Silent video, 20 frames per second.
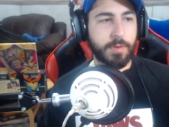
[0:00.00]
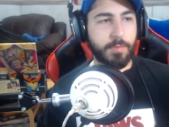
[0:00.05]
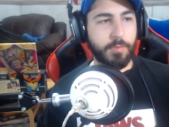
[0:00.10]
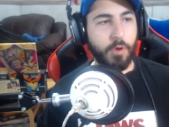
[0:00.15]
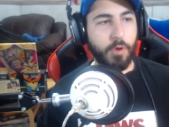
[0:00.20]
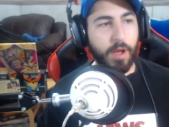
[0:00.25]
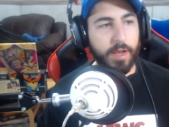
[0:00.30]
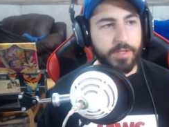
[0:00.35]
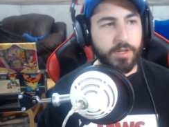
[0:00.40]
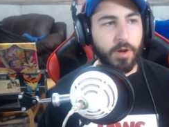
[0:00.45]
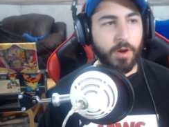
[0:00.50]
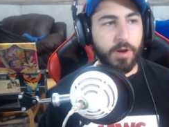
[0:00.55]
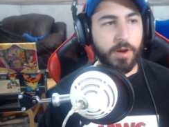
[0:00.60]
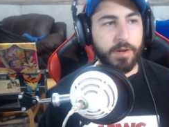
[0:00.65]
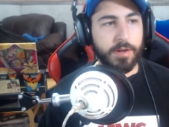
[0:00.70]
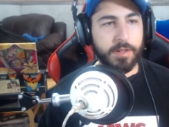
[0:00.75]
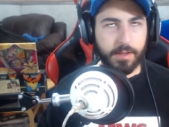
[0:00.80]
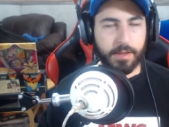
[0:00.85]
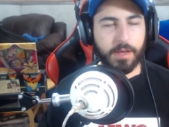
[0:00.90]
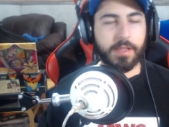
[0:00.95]
prize
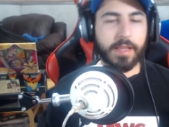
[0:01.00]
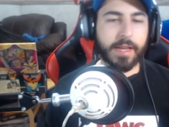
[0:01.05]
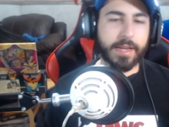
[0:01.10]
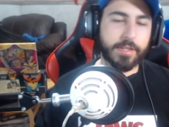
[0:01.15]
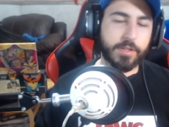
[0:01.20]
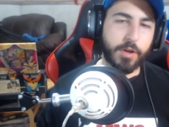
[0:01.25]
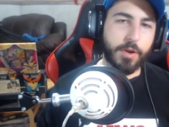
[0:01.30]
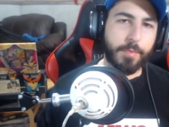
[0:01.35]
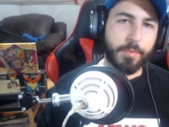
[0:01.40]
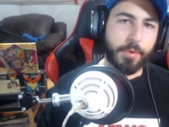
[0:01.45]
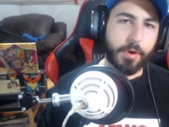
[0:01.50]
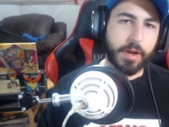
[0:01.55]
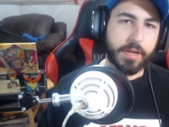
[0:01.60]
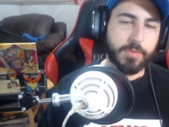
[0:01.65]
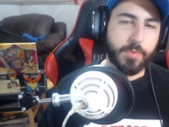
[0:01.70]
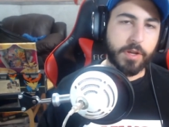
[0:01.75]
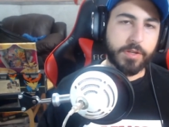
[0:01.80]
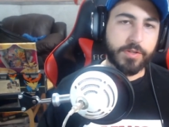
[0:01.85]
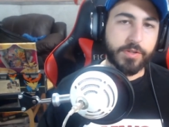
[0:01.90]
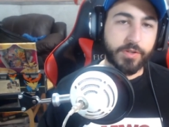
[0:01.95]
card, collect all your prize
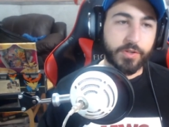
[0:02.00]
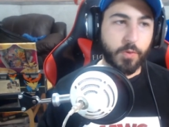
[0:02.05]
monsters